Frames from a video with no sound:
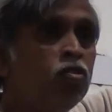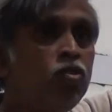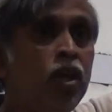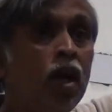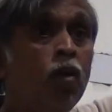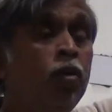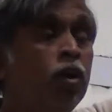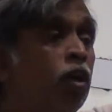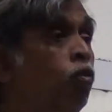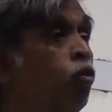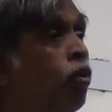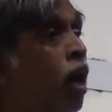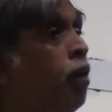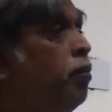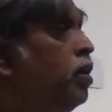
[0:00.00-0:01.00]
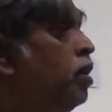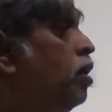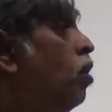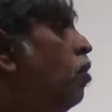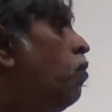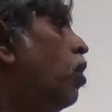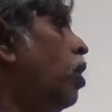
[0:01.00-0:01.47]
to see how we can do
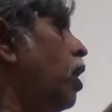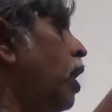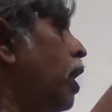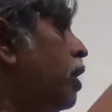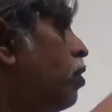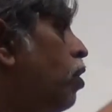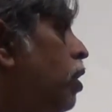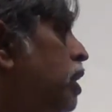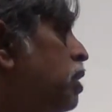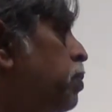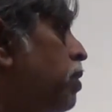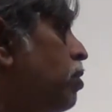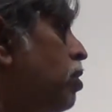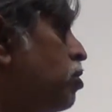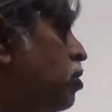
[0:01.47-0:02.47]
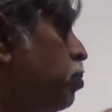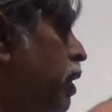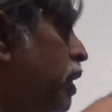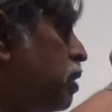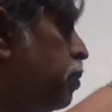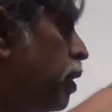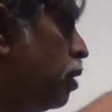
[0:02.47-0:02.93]
Raman for an electronic
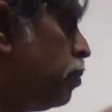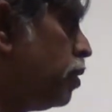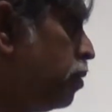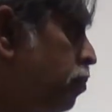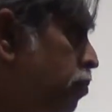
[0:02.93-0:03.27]
spectroscopy experiment.